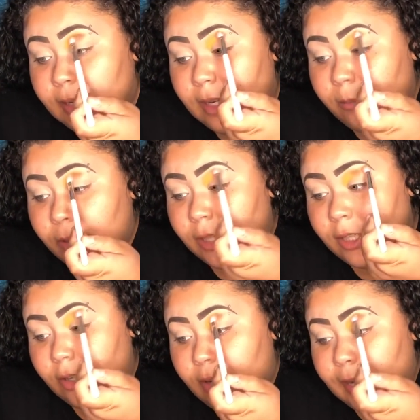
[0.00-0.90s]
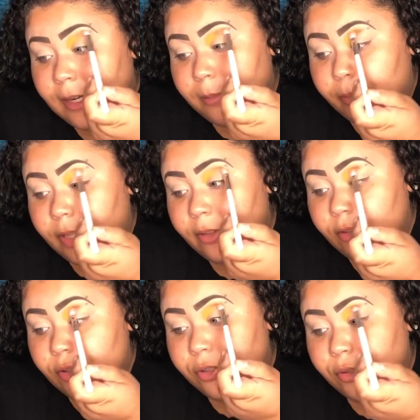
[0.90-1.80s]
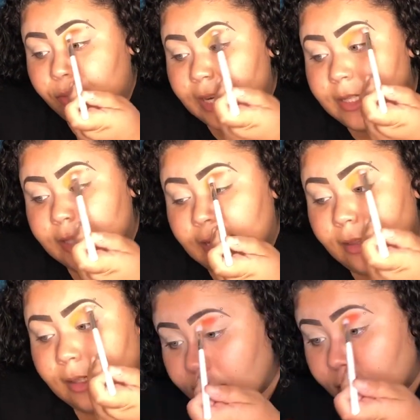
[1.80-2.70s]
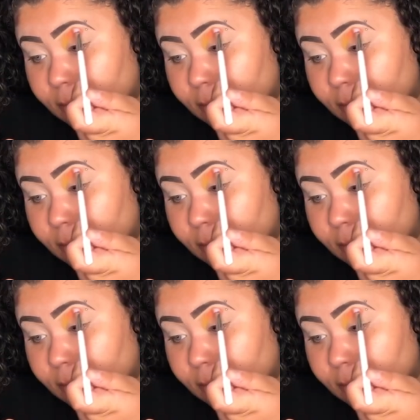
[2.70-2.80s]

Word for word: And we're gonna go ahead and blend those two right together.